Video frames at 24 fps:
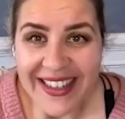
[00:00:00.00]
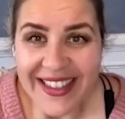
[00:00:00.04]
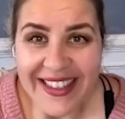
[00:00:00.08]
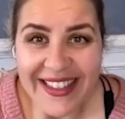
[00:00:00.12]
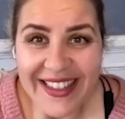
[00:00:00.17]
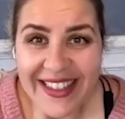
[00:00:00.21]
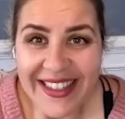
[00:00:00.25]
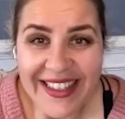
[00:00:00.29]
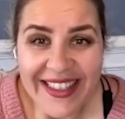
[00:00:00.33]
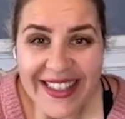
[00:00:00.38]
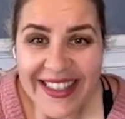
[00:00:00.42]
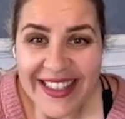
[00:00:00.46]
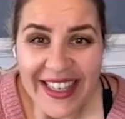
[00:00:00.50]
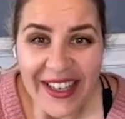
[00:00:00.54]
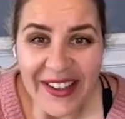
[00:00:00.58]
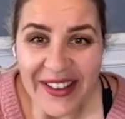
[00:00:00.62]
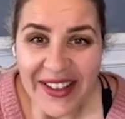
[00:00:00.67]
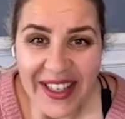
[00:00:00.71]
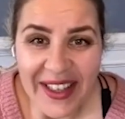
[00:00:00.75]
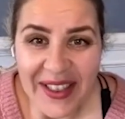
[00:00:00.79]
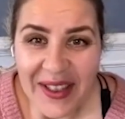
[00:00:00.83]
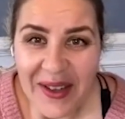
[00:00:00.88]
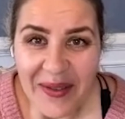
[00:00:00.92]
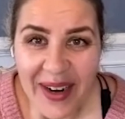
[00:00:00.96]
It doesn't sound
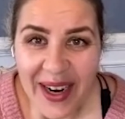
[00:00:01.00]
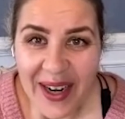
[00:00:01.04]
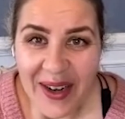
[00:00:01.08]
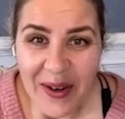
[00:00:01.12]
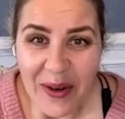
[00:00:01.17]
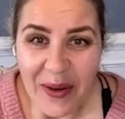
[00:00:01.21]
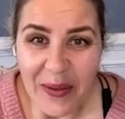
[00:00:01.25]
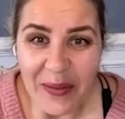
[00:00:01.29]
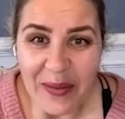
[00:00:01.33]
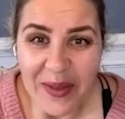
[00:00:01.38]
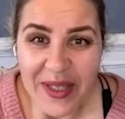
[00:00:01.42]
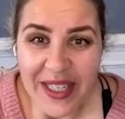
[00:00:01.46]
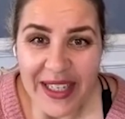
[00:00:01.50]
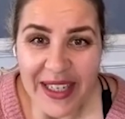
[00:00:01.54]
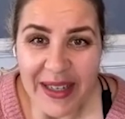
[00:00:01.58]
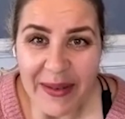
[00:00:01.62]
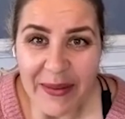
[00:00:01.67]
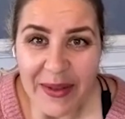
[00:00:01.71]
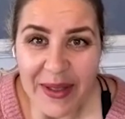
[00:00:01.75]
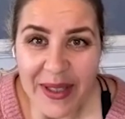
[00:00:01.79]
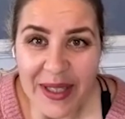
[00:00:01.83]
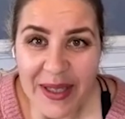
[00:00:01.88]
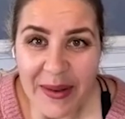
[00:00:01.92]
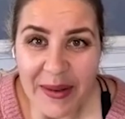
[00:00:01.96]
like the right home
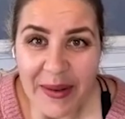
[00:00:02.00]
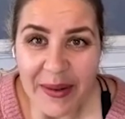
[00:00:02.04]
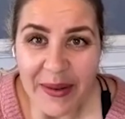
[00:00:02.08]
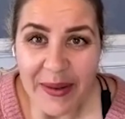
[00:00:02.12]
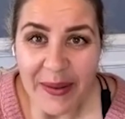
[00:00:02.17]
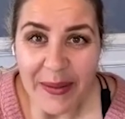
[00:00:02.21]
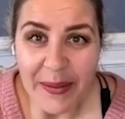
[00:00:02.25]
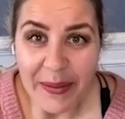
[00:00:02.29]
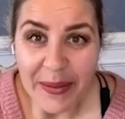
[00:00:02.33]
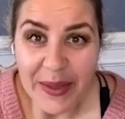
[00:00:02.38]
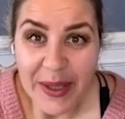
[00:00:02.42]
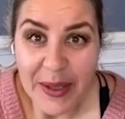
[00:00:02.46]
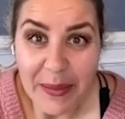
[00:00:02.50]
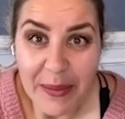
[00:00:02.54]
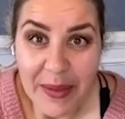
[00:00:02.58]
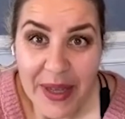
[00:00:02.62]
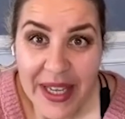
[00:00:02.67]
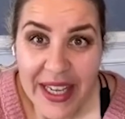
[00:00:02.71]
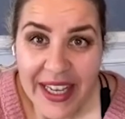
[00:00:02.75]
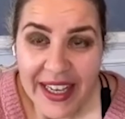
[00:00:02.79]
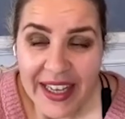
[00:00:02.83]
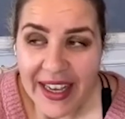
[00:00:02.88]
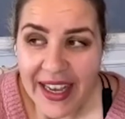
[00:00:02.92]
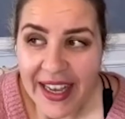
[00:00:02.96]
to me.